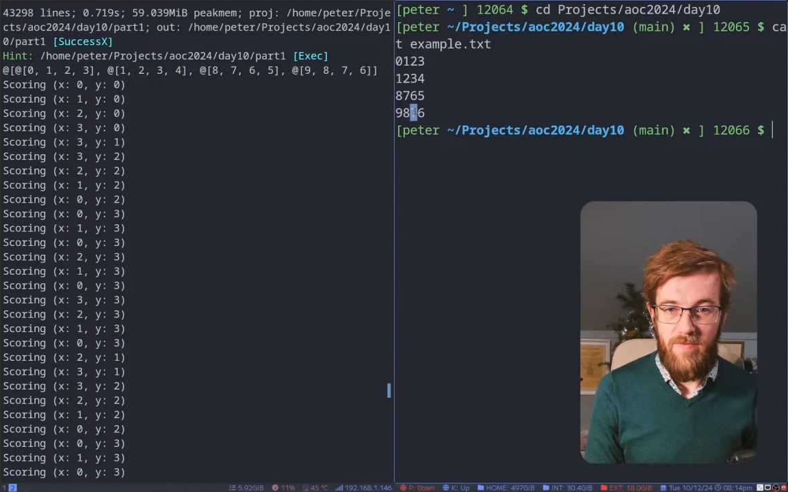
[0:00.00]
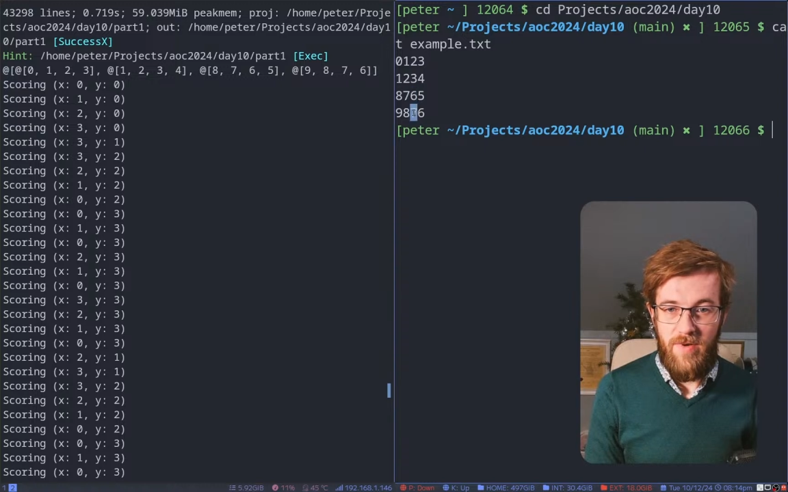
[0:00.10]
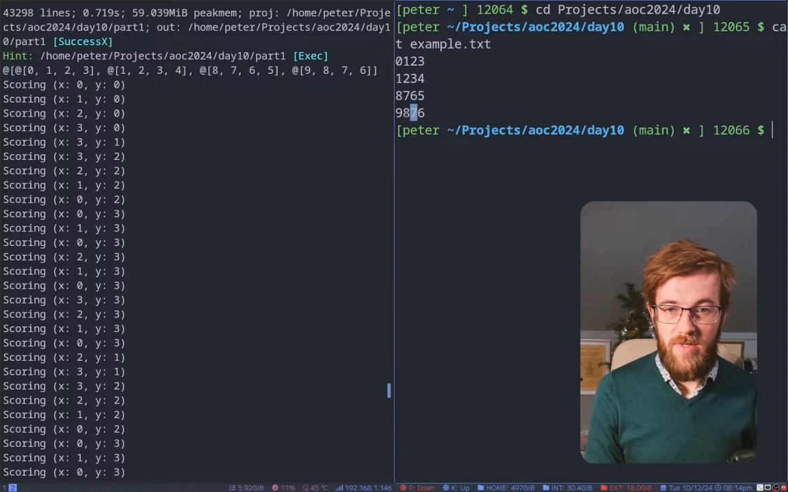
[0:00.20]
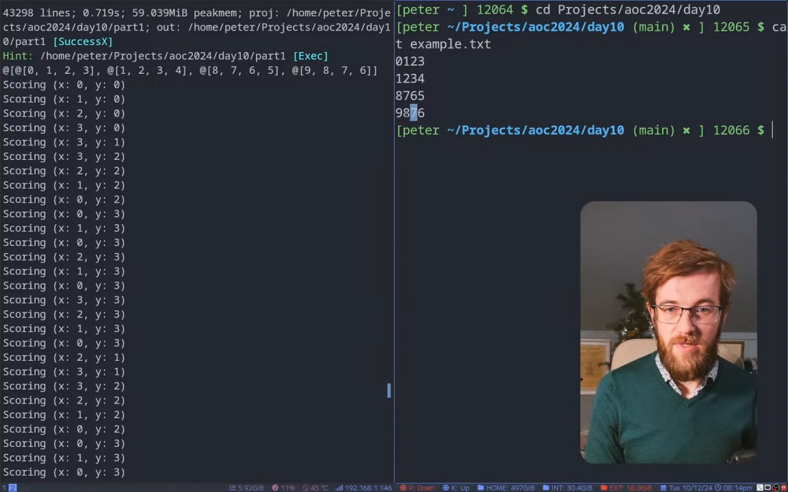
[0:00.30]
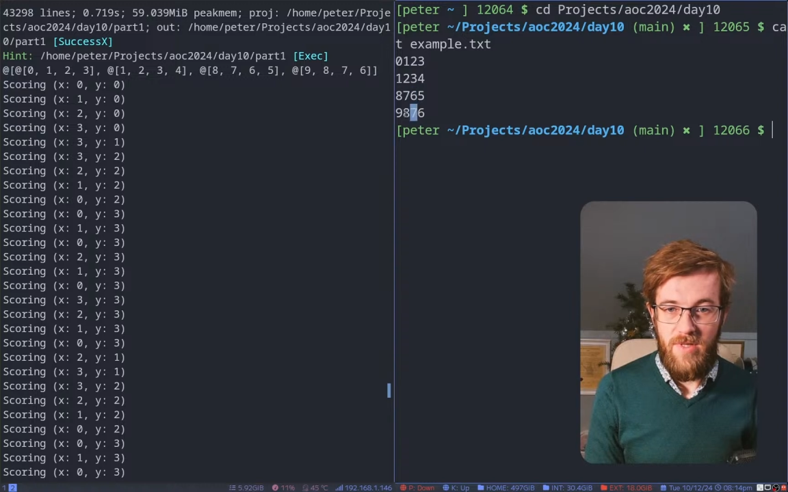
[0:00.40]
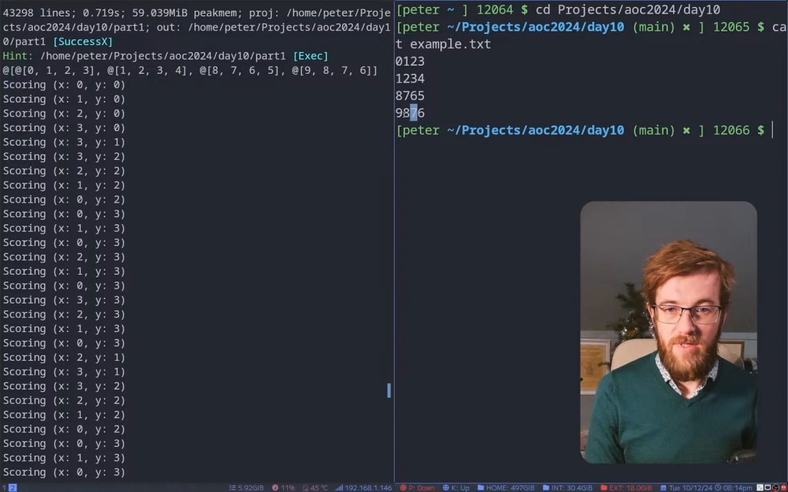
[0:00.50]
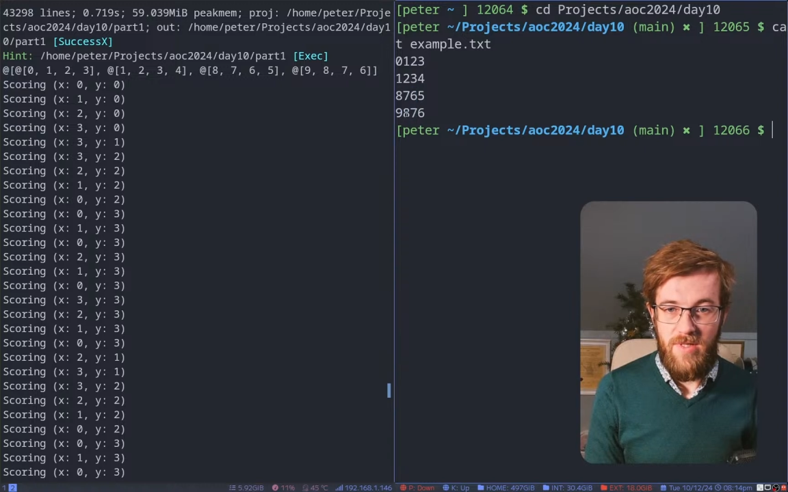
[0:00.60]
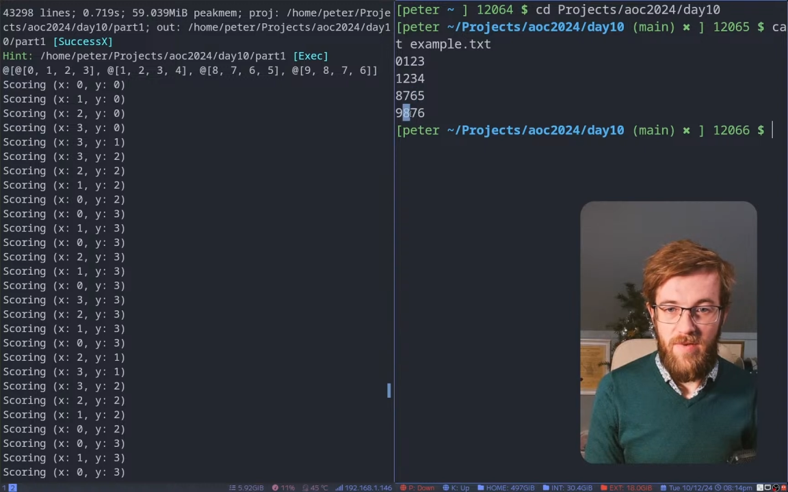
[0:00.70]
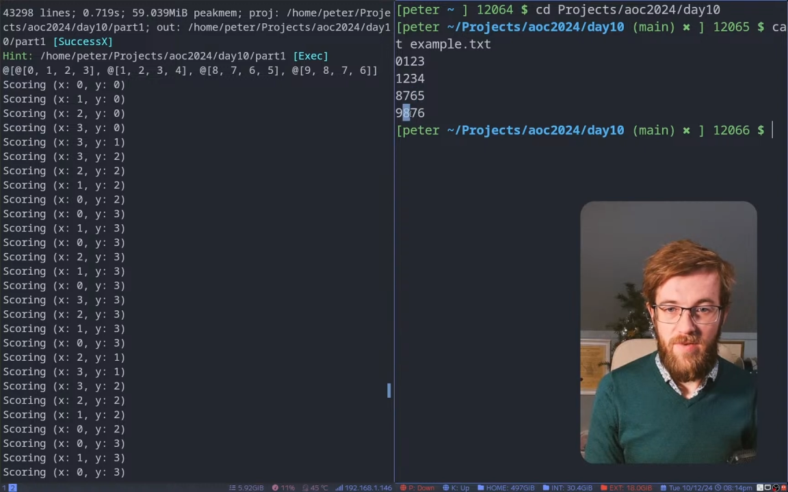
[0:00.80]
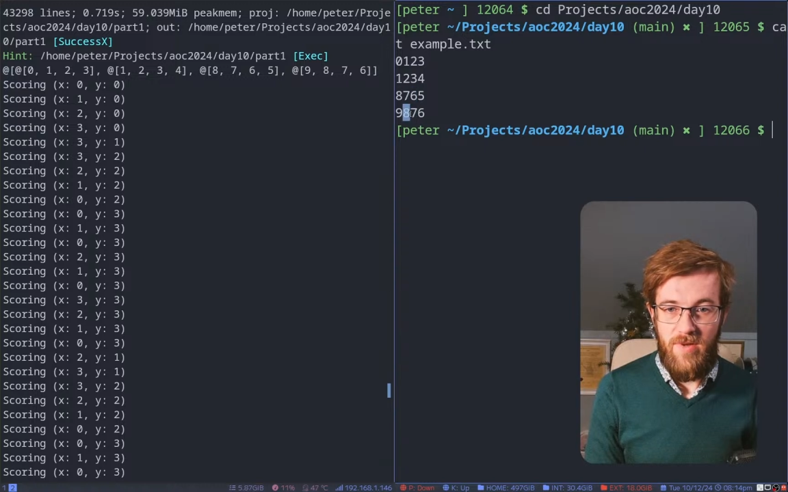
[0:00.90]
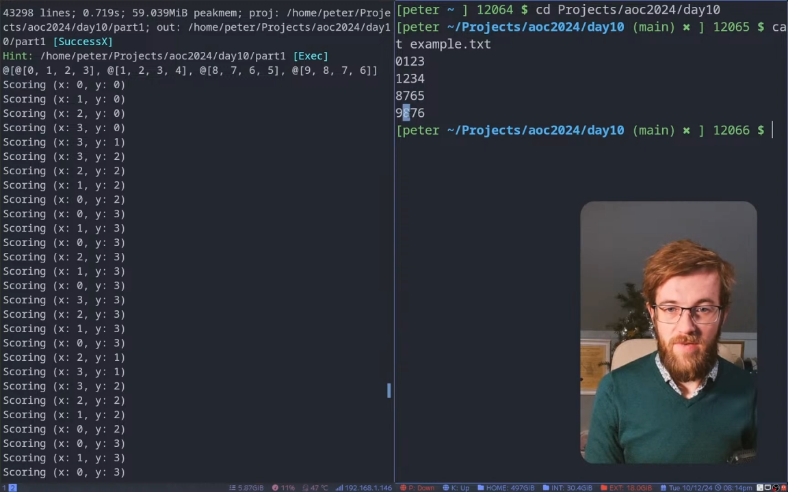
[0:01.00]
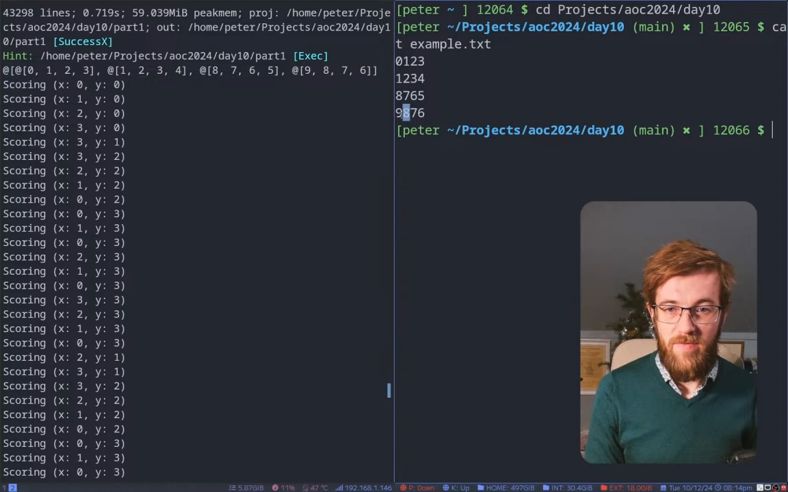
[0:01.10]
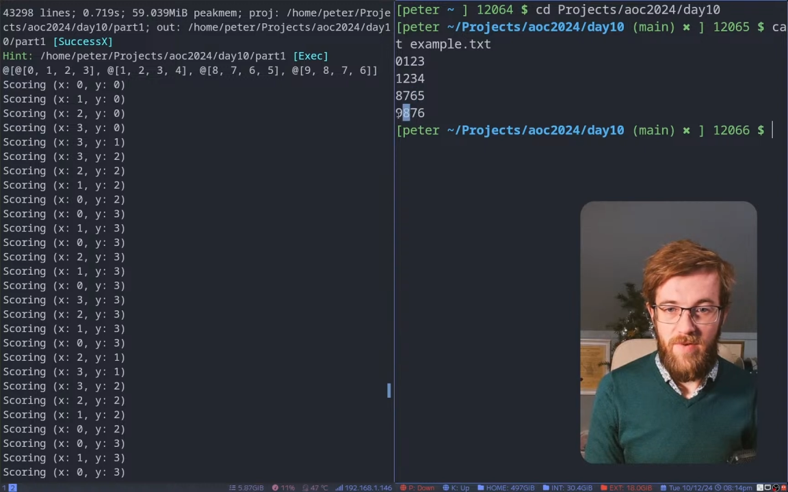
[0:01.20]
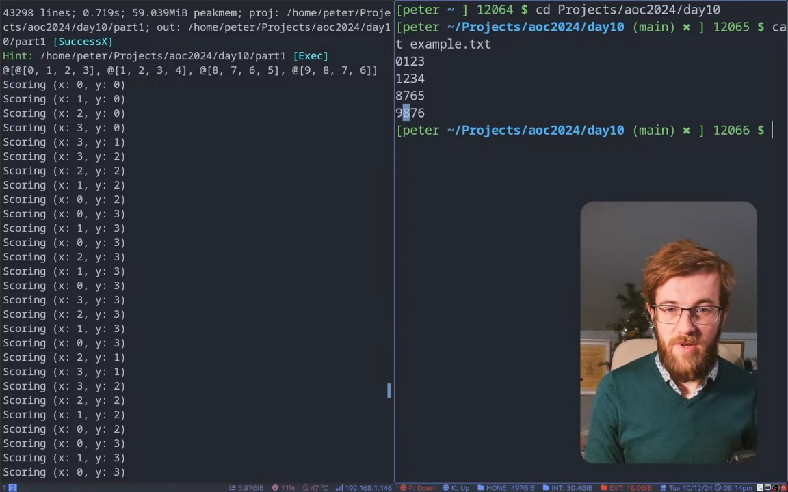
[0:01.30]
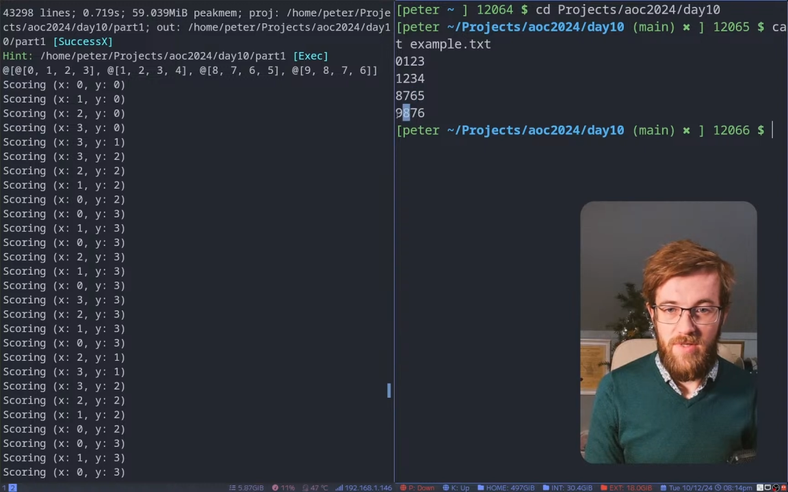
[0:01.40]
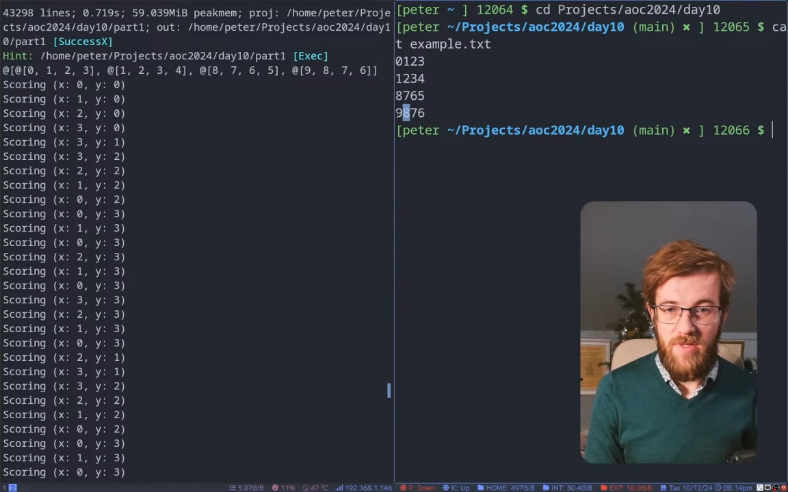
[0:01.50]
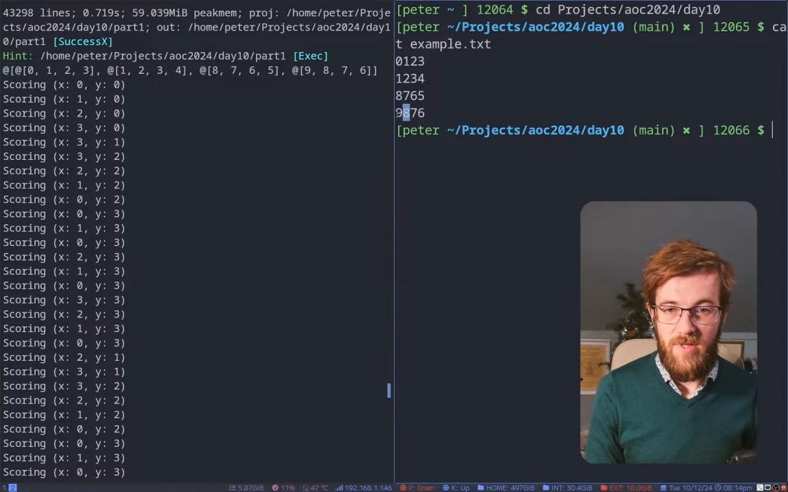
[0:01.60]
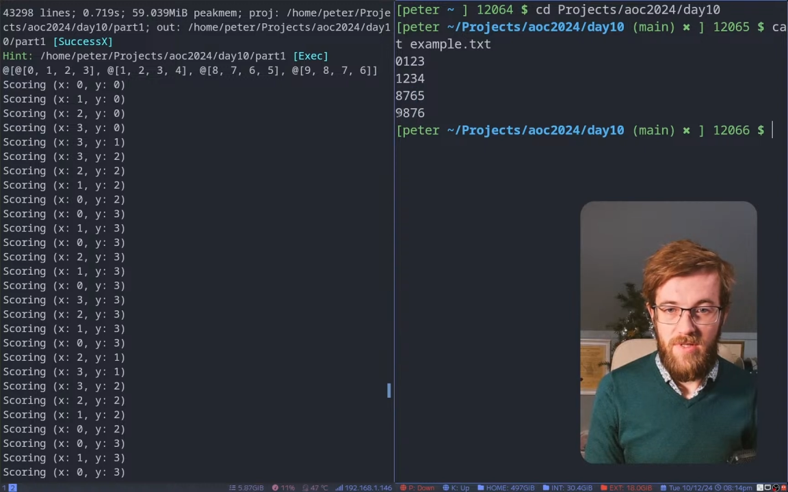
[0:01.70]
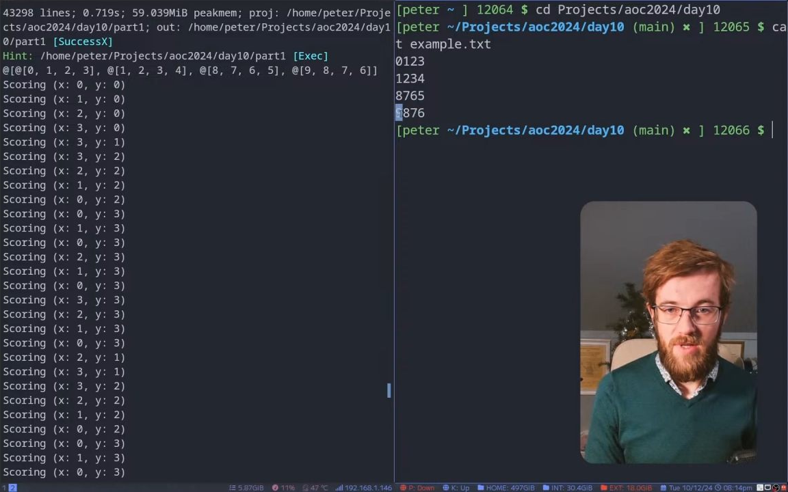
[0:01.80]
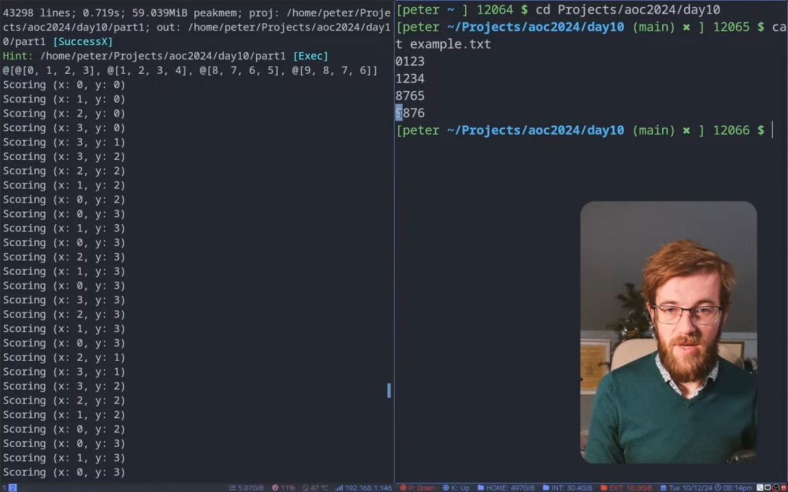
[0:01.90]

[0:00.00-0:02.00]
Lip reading: Finds this 7. Finds this